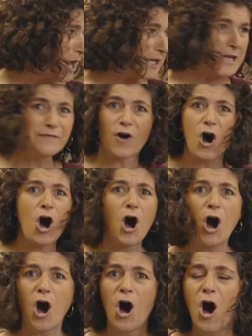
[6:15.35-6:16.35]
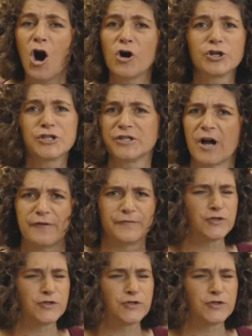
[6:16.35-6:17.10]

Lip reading: Give all her stuff.